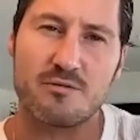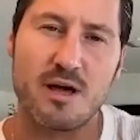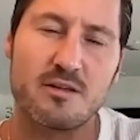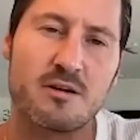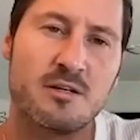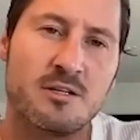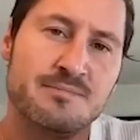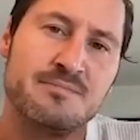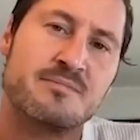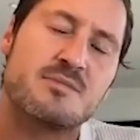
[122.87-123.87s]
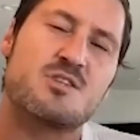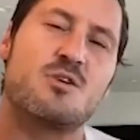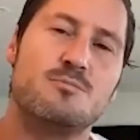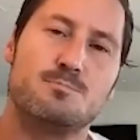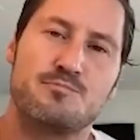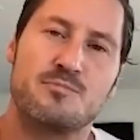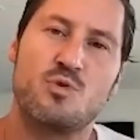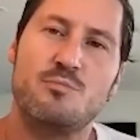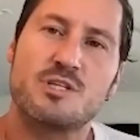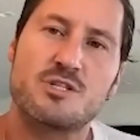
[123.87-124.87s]
rather. So we
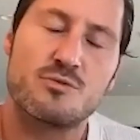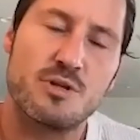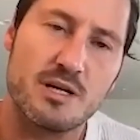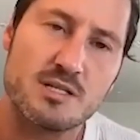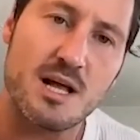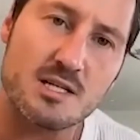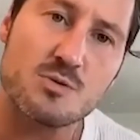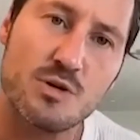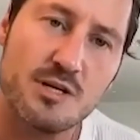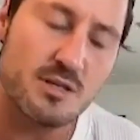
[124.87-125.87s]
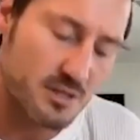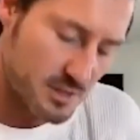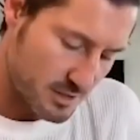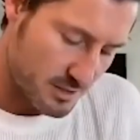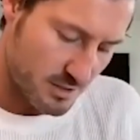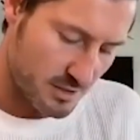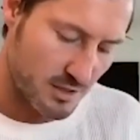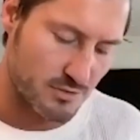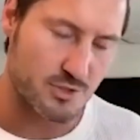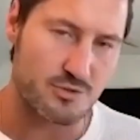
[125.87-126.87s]
missed two days last week, uh,
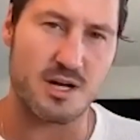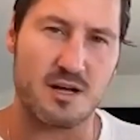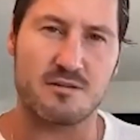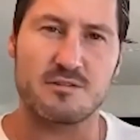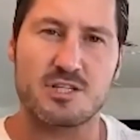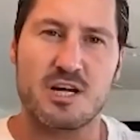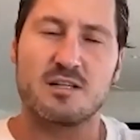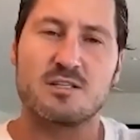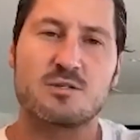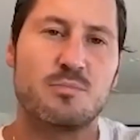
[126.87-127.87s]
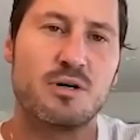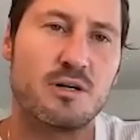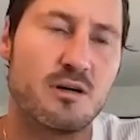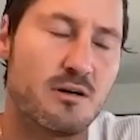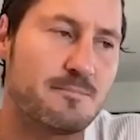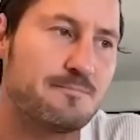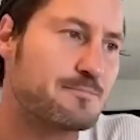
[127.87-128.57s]
which was kind of a challenge. But um,